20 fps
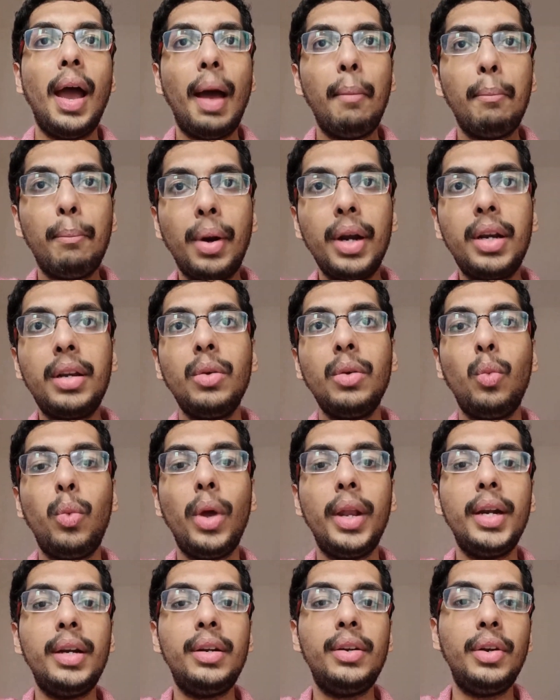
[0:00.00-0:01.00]
But
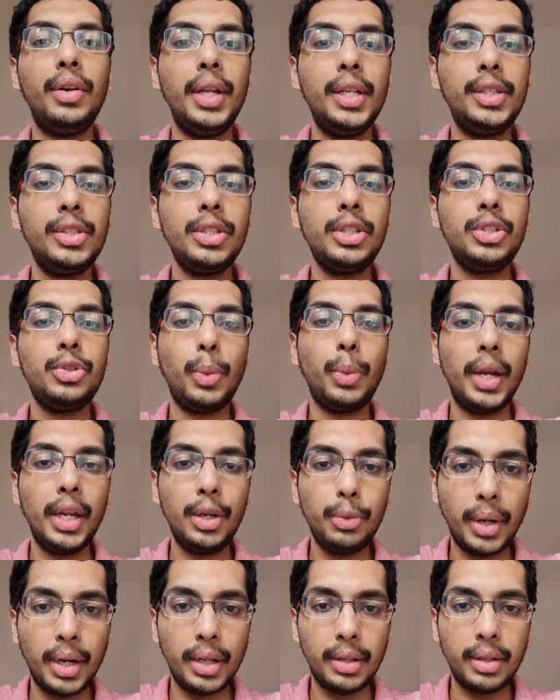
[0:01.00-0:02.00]
when it reaches
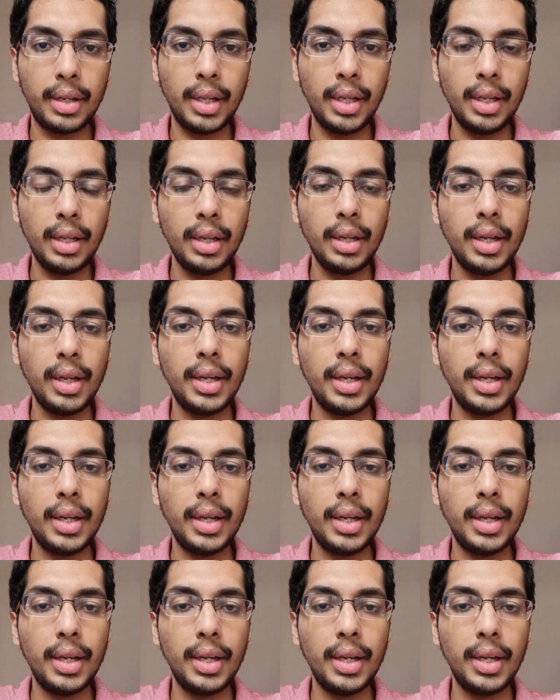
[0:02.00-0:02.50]
2023,